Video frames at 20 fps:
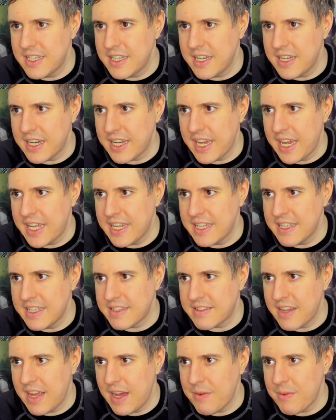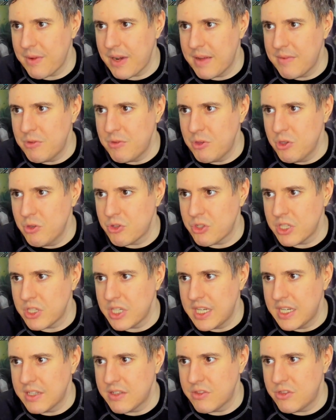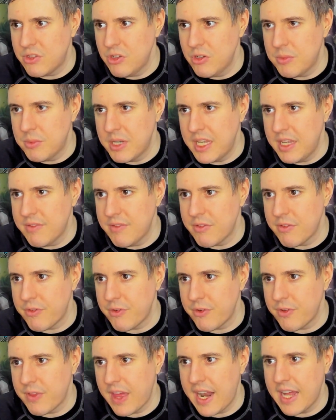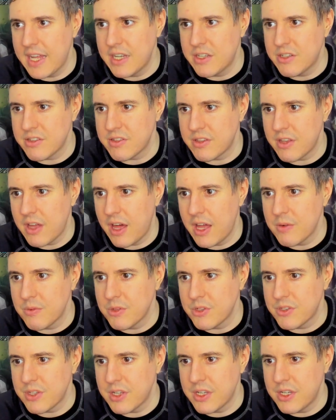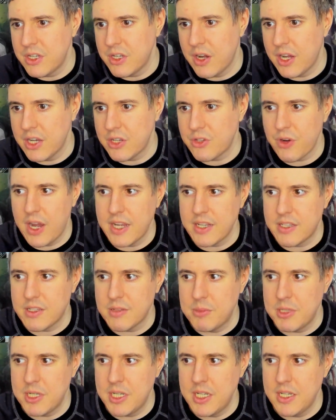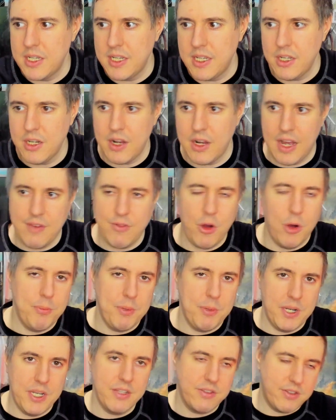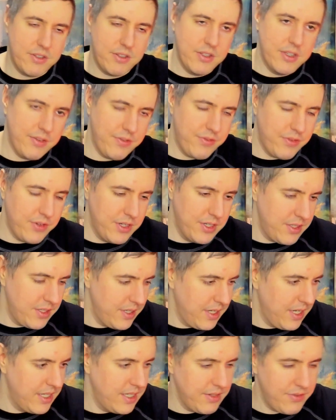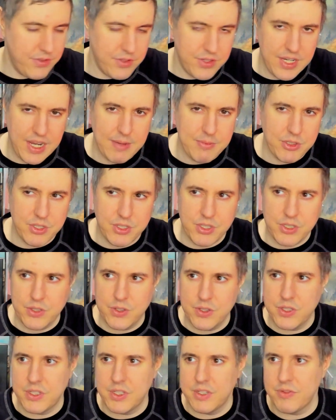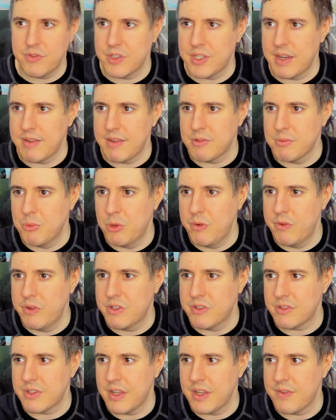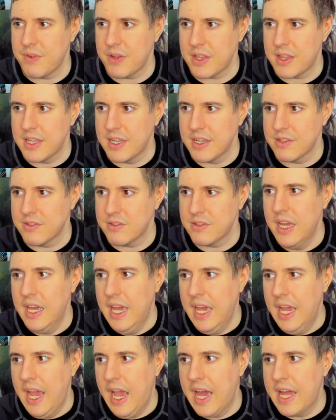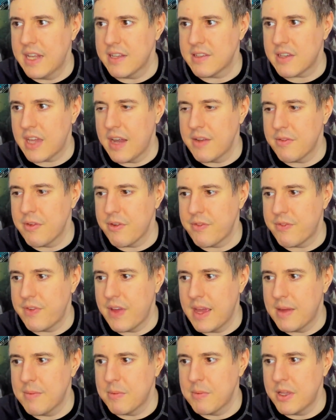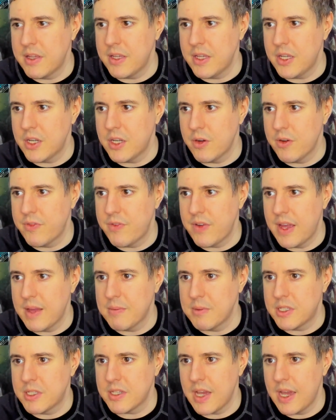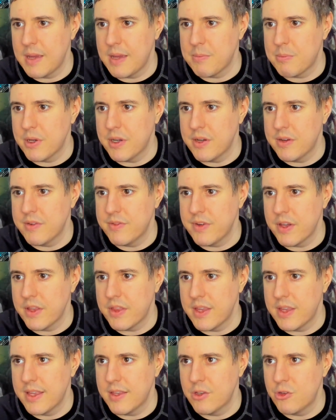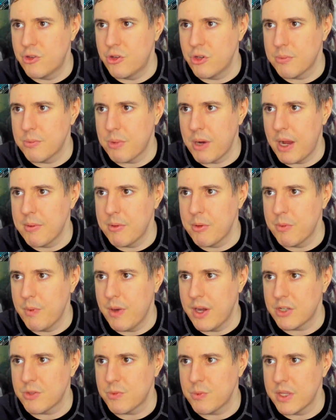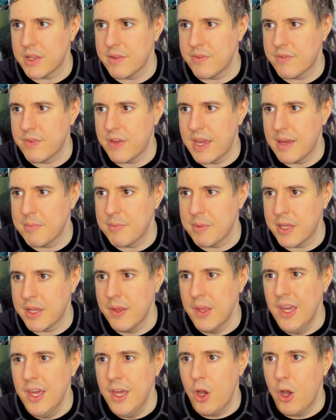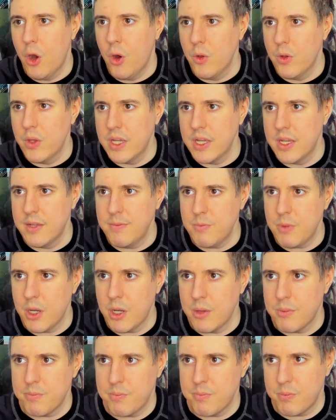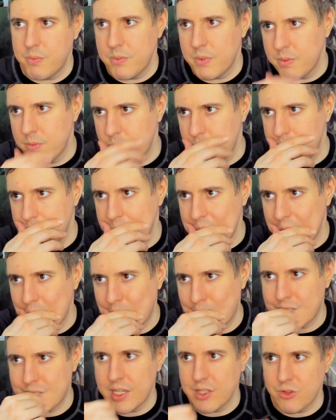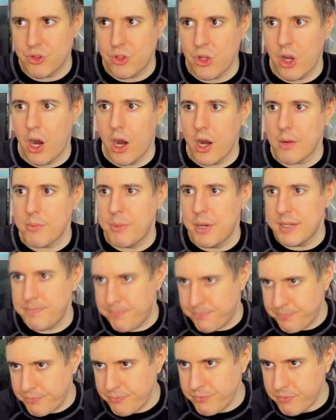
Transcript: again, it's not what I'm usually into, but even for that, I just thought it was, you know, I try to be, you know, have openness to different different types of series and different of movies and stuff like this. And it's kind of a family, you know, family type of thing that you could probably watch with the family. Only, you know, I wouldn't say it's dark, but